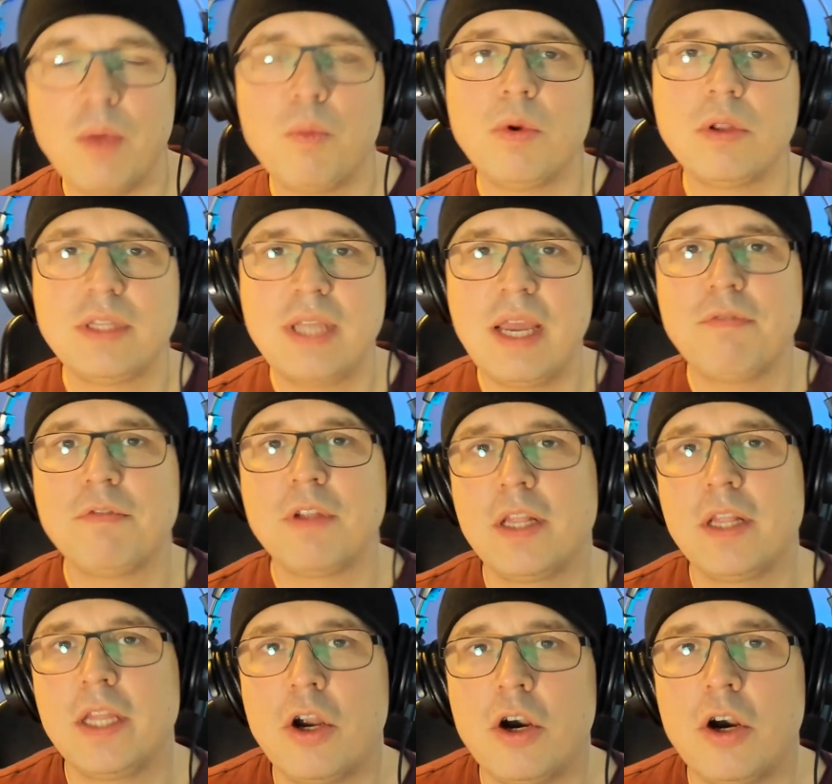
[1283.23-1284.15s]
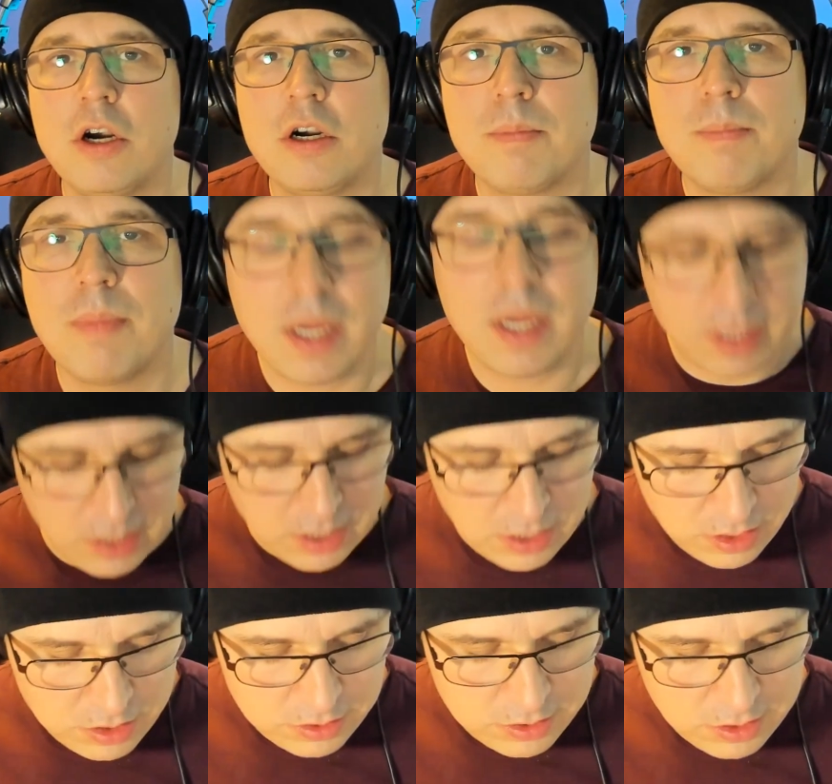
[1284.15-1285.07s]
definitely hurt my
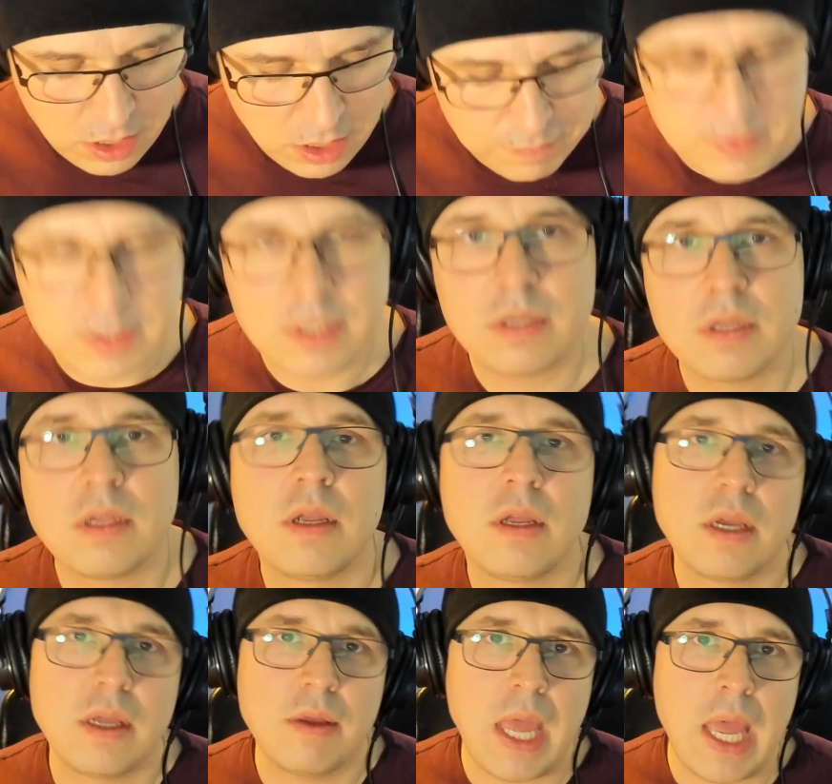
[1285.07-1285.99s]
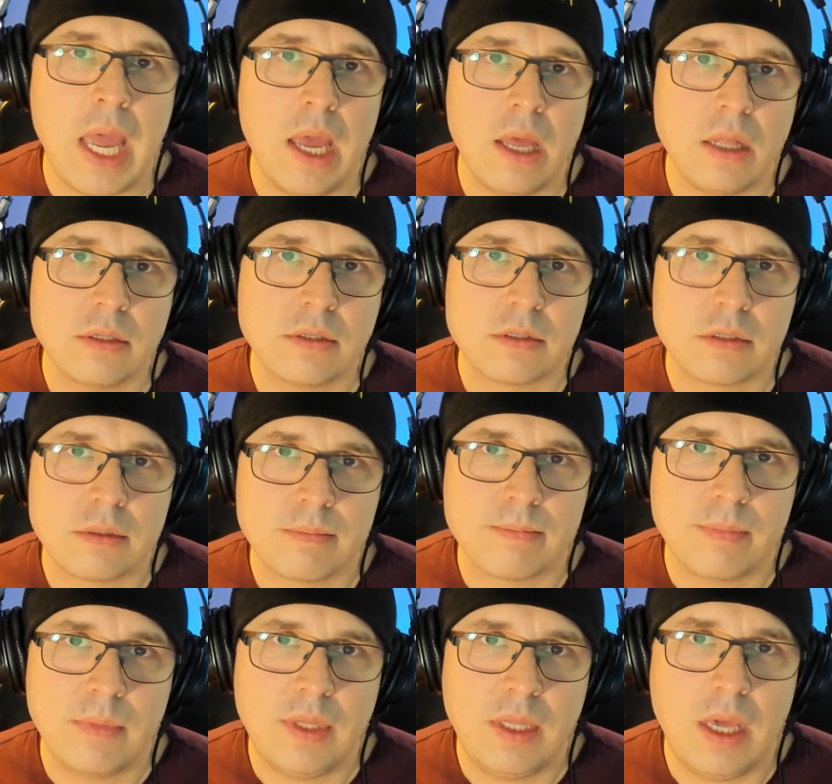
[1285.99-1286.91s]
soft hands.
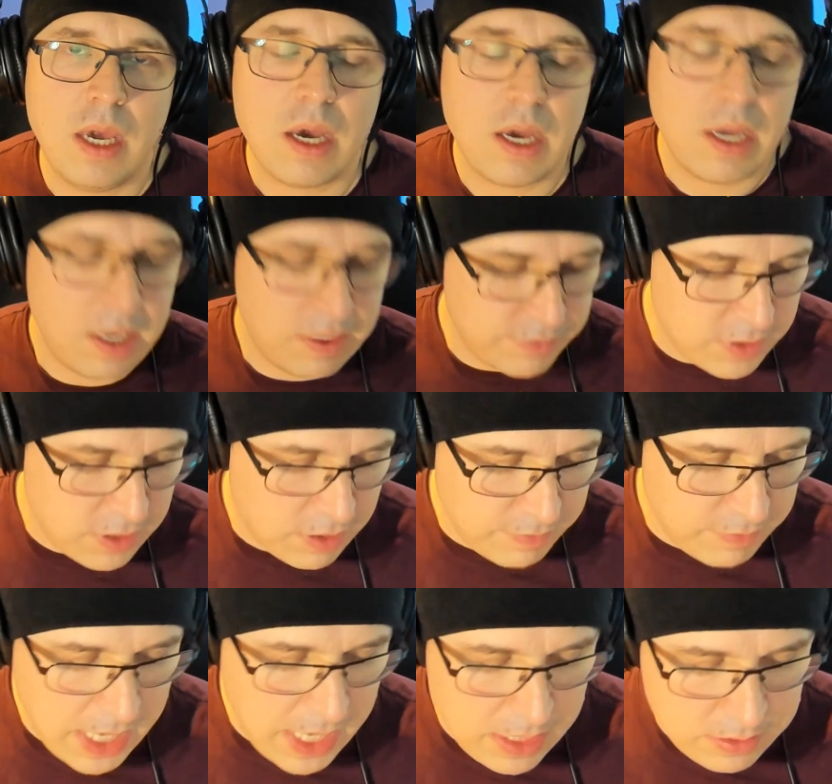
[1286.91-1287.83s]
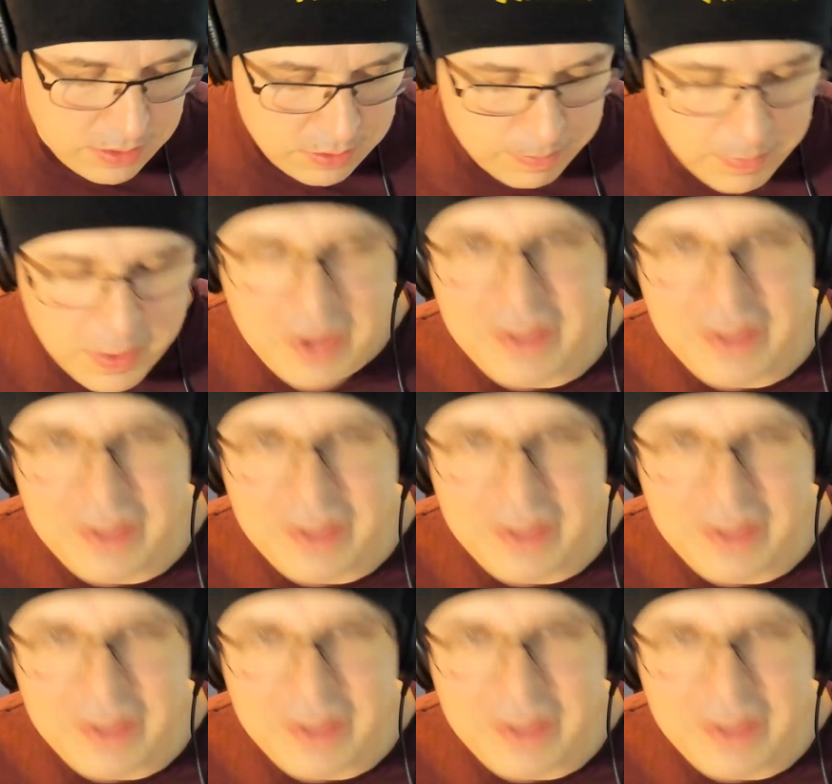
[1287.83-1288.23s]
Yeah, I have soft hands.